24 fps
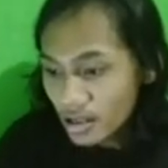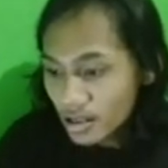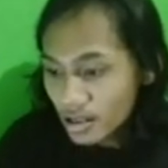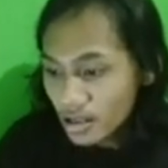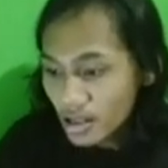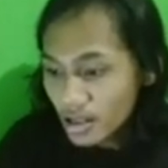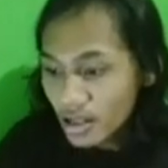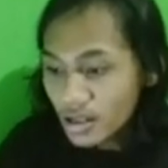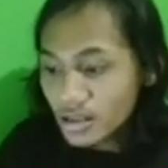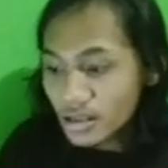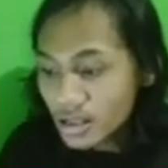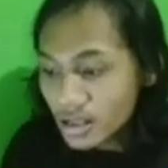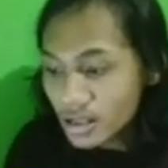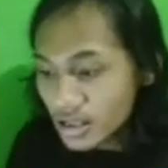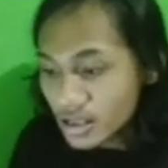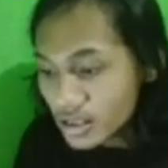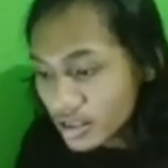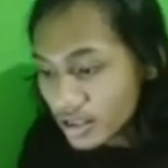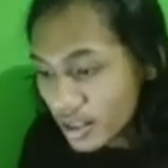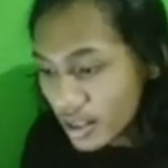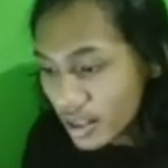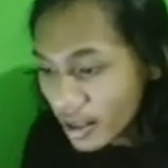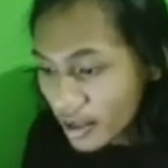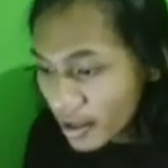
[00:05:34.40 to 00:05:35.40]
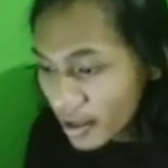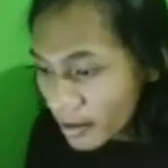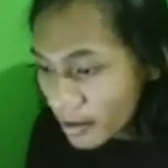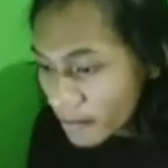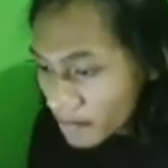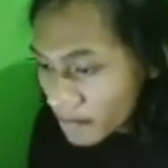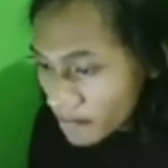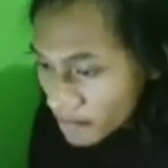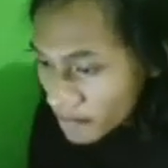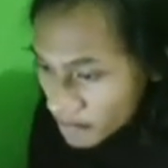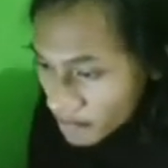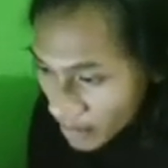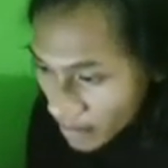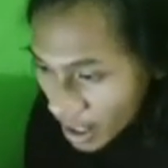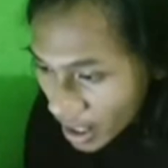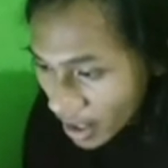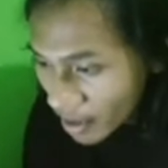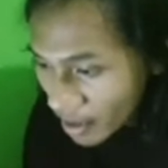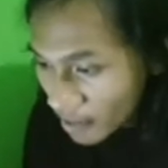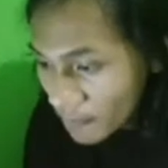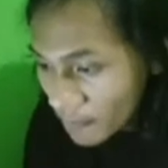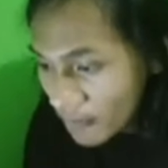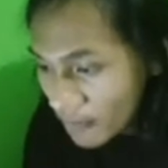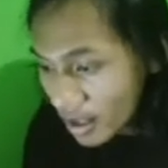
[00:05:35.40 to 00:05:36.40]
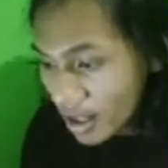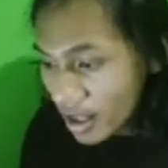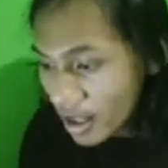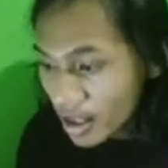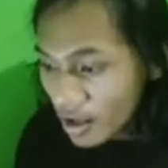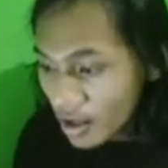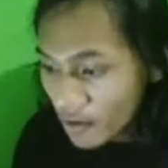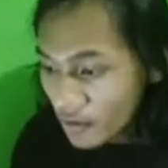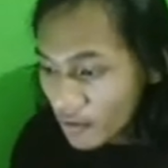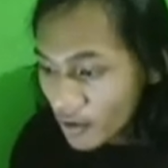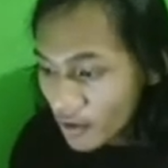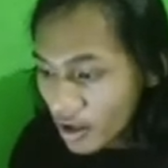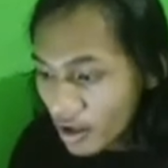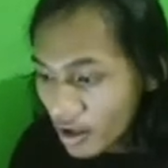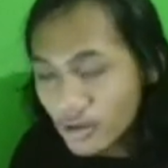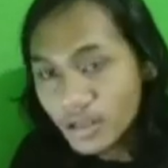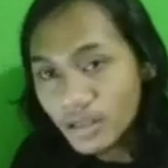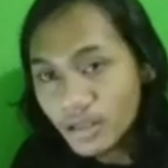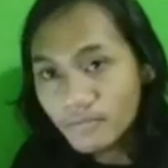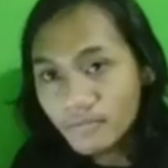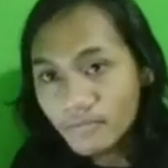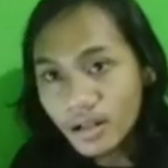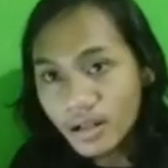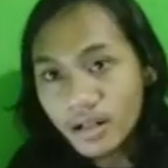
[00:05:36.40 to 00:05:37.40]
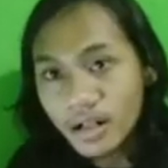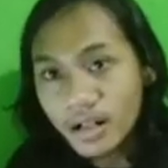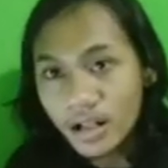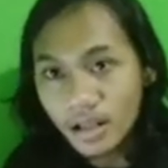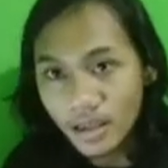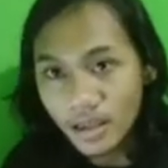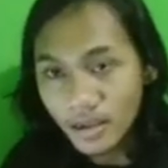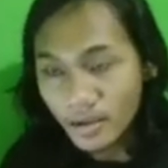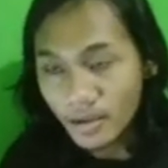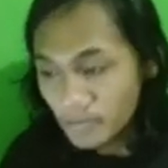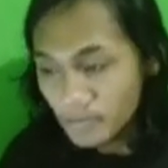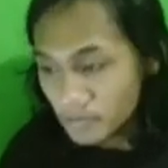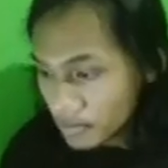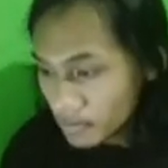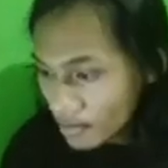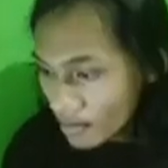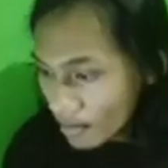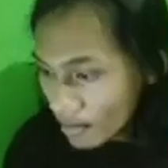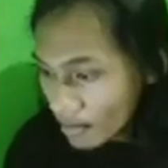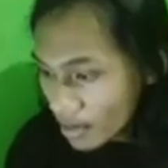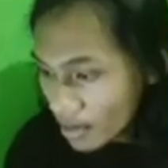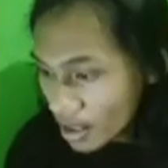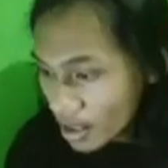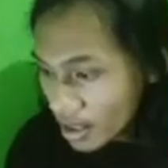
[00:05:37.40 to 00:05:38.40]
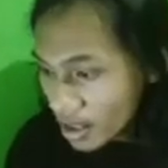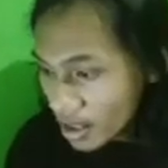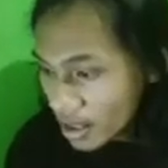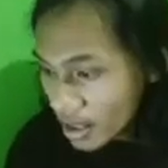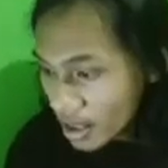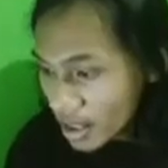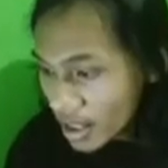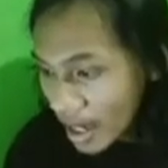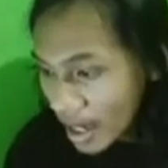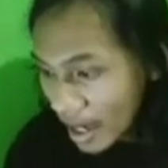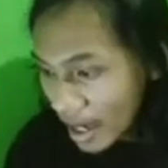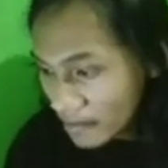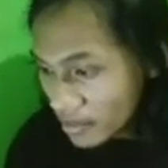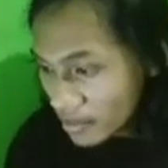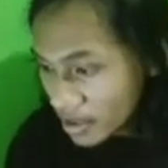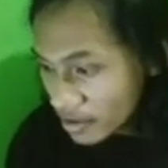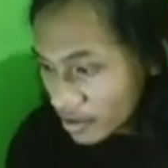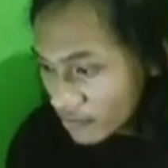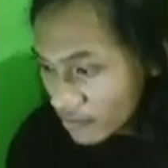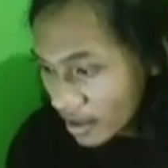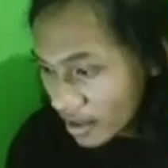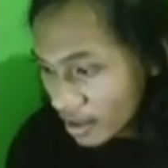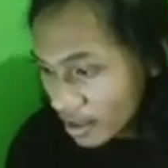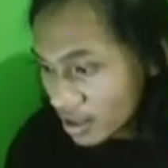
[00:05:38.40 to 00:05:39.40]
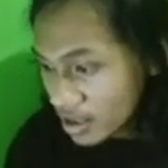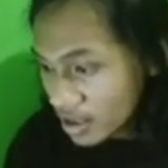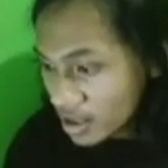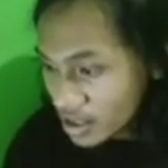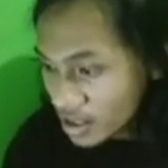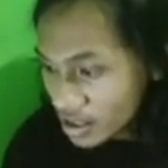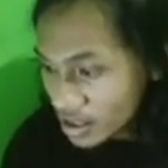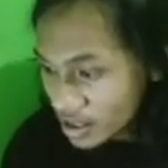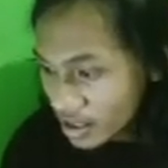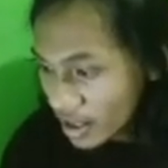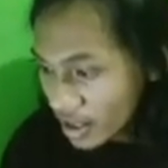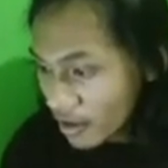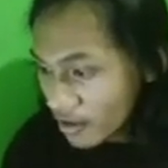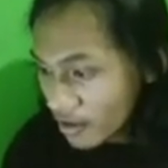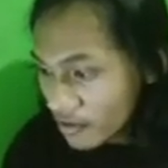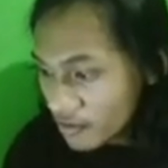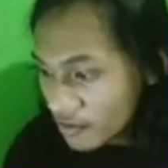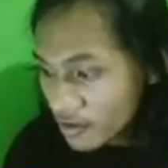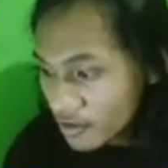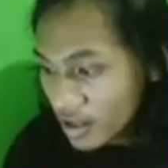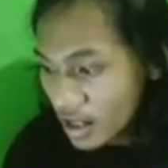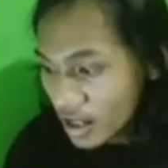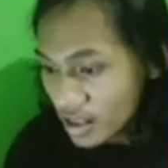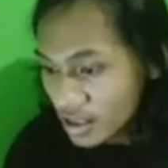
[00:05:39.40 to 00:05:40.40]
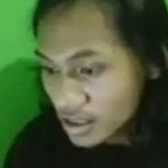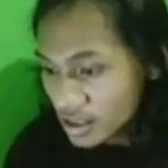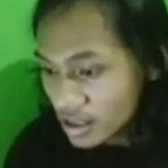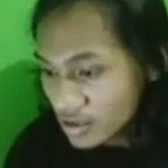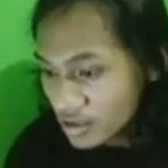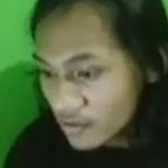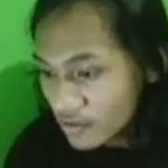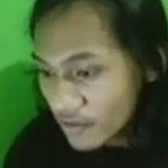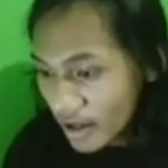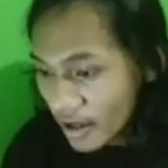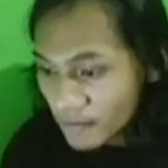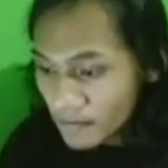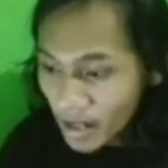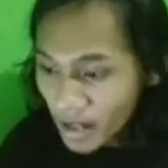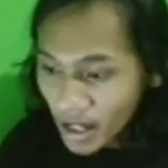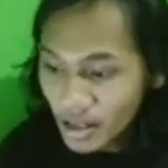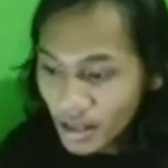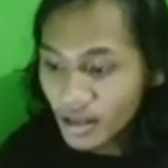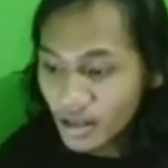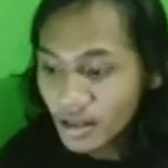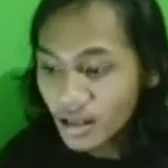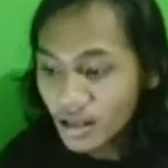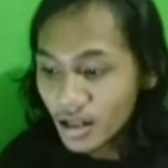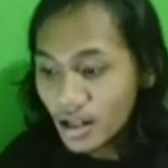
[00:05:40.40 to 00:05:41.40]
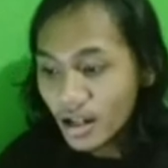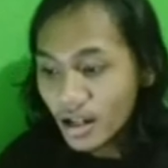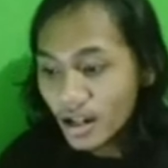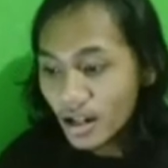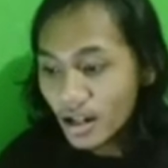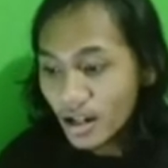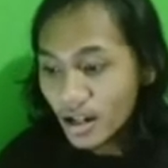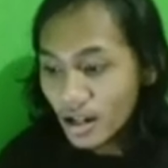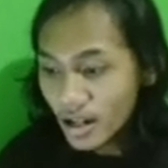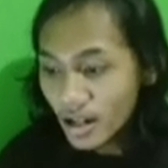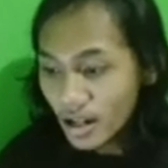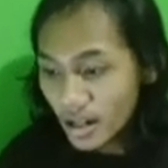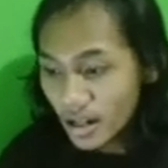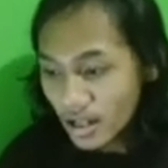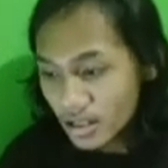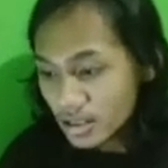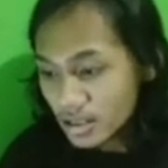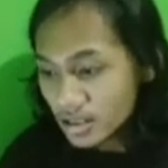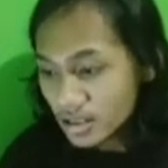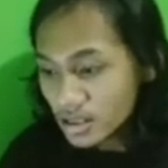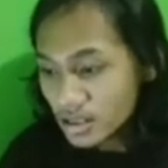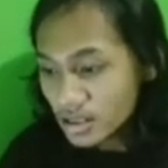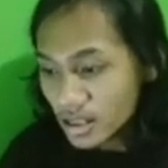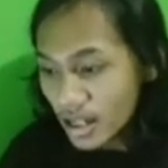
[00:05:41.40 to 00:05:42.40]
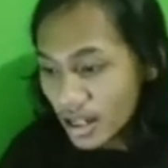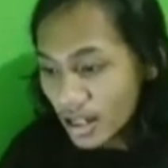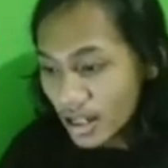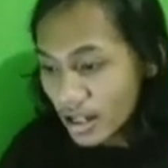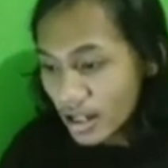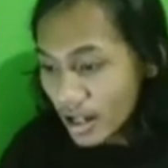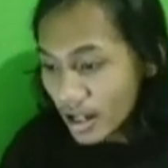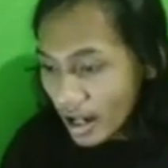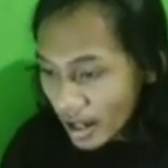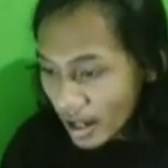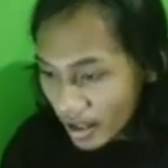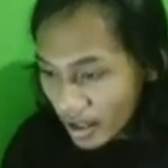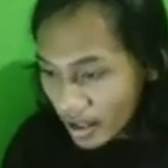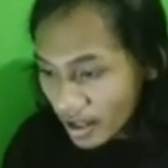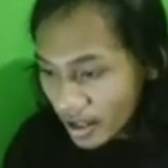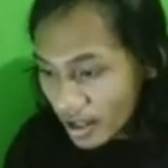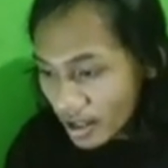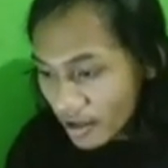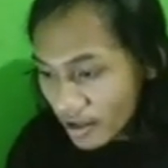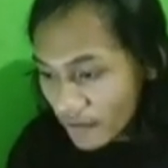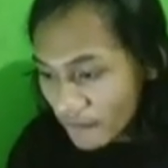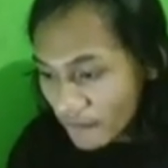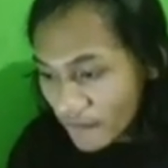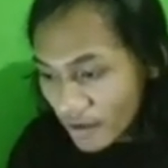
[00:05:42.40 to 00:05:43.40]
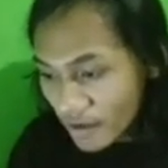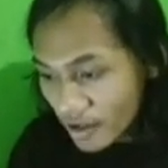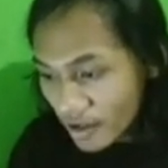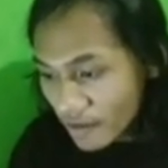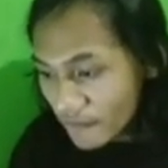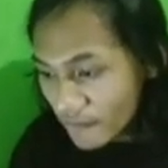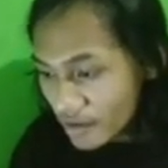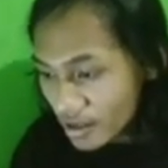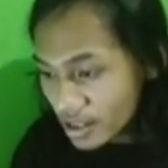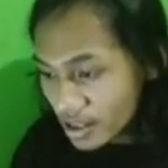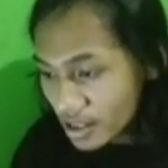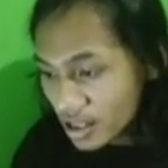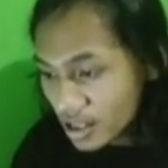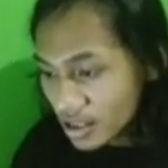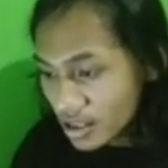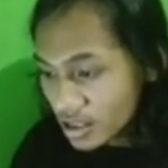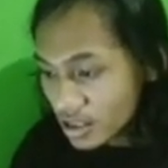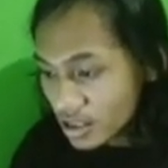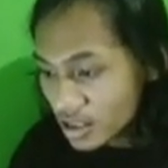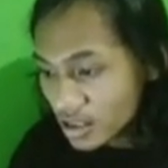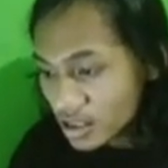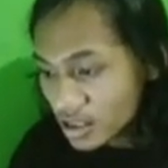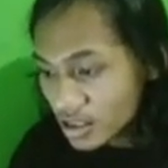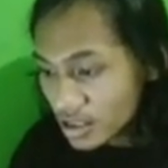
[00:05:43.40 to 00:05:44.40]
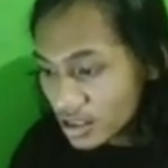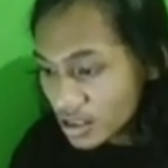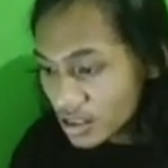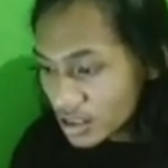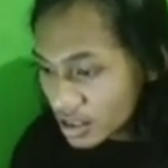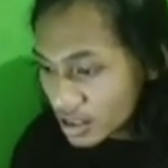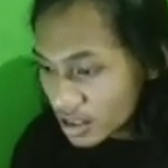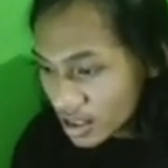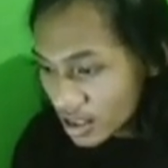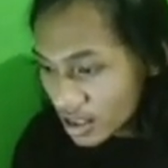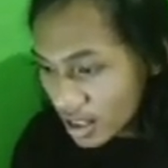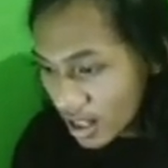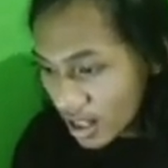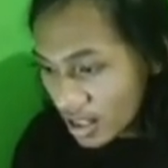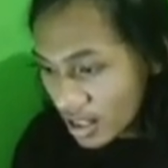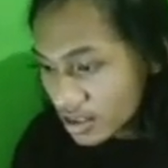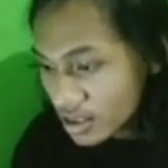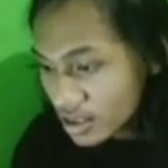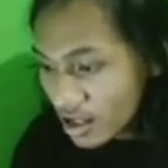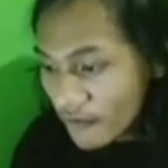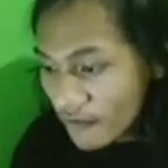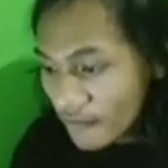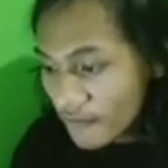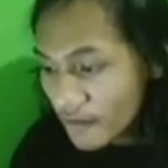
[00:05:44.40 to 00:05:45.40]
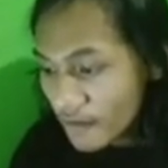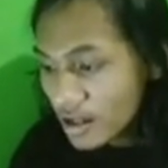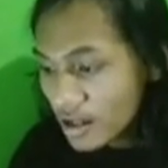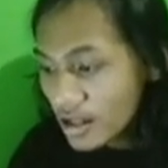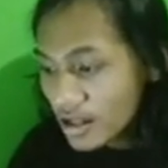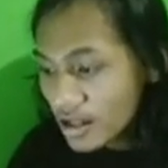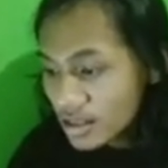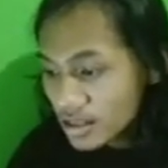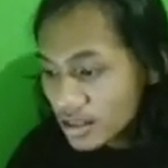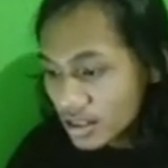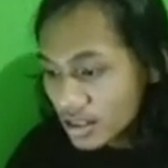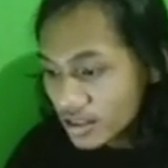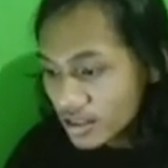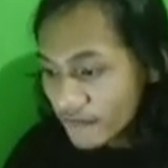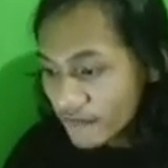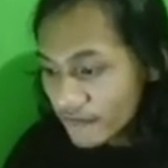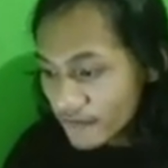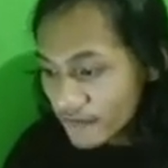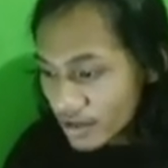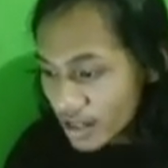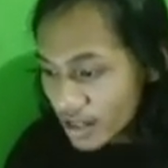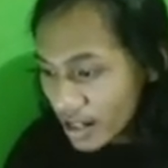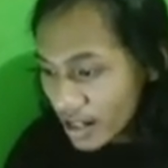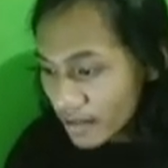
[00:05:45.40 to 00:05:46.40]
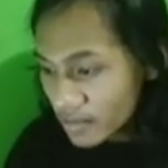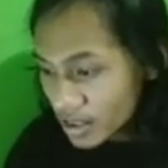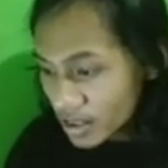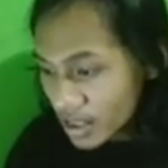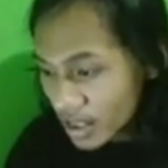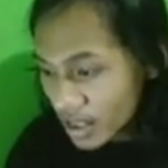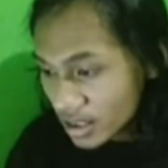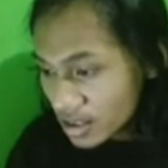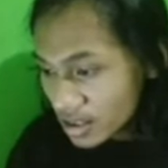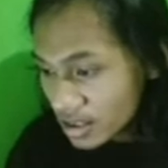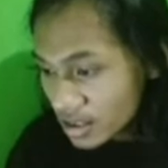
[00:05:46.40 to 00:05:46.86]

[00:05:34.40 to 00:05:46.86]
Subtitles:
And the Kurds parts was also shown imperialism. It happened when Kurds, who are a white man, act like as if he were a god of native tribe that